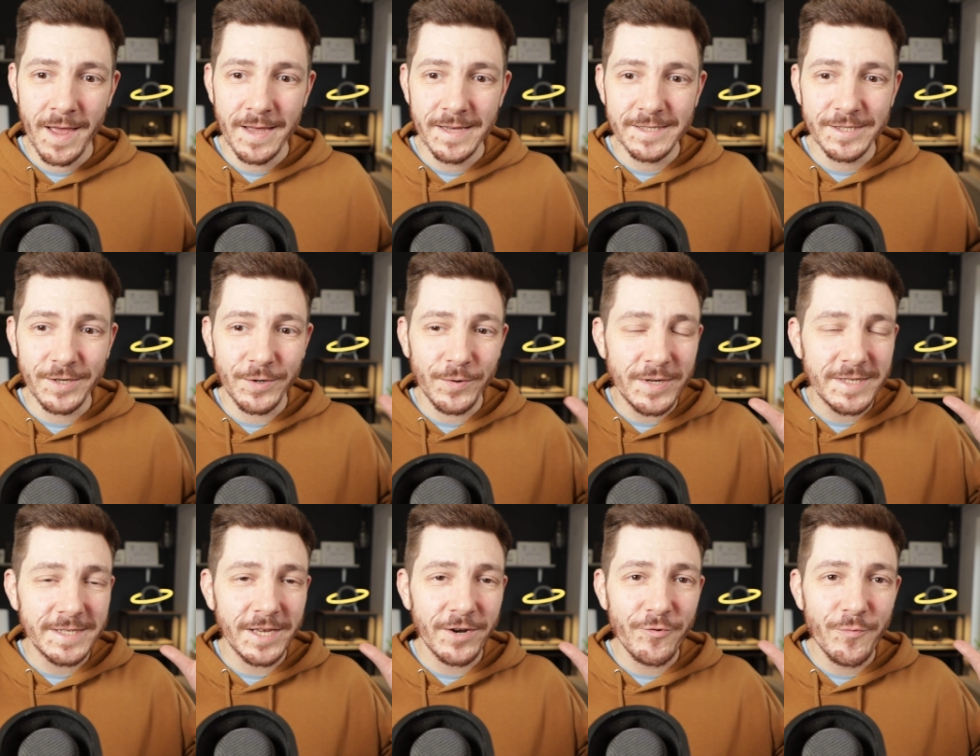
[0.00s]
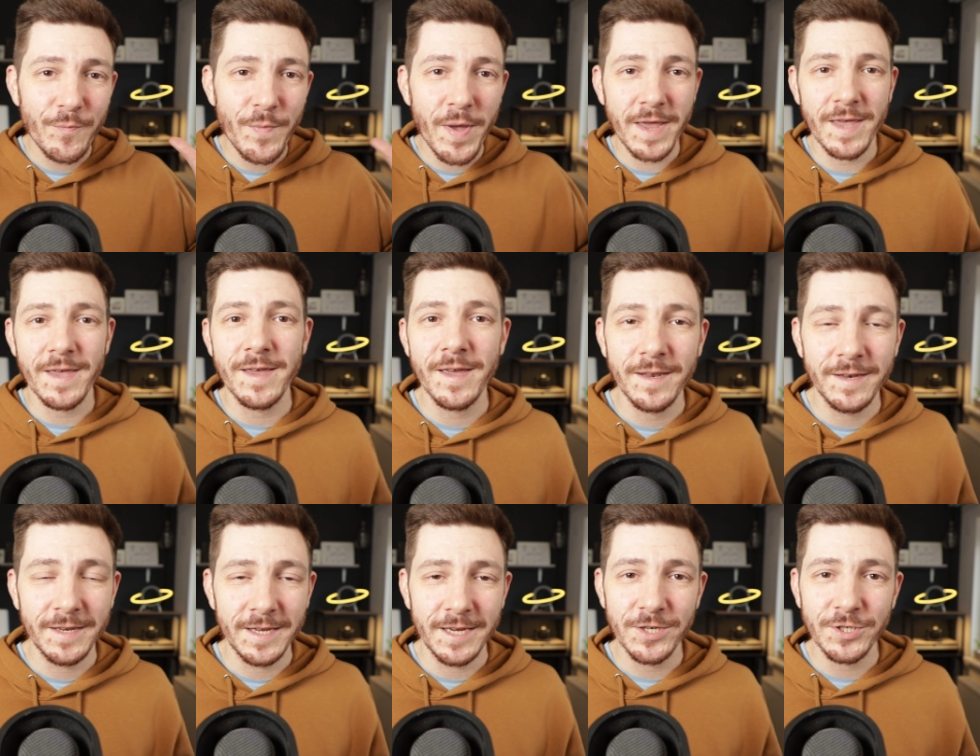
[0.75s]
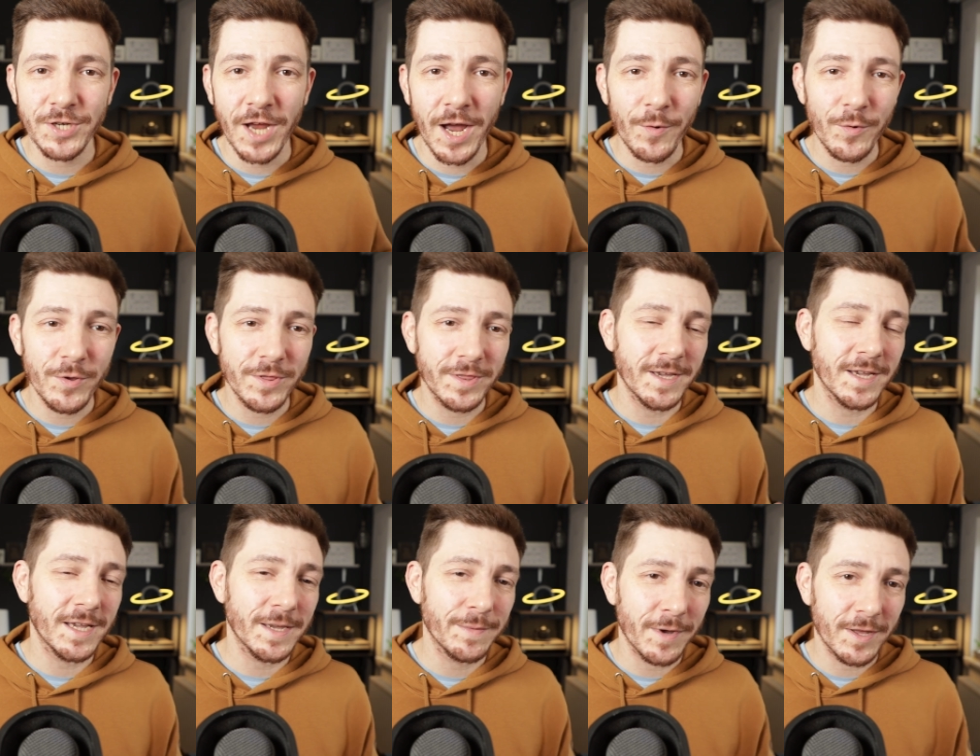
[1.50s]
So instead of picking a niche, I would
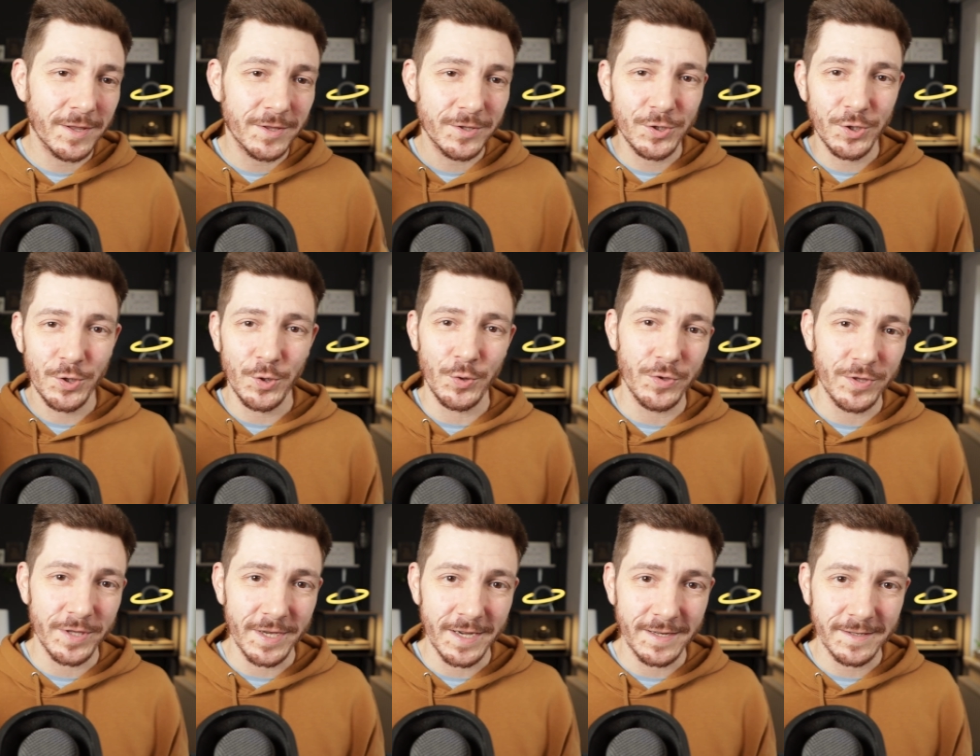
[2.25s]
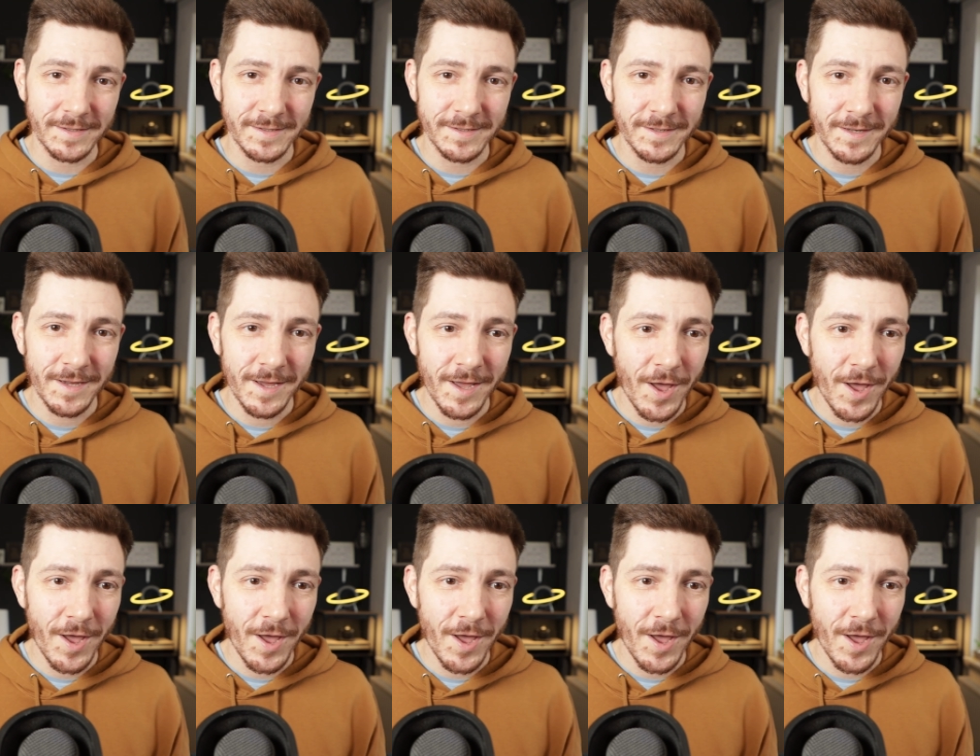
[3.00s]
think about 2 things.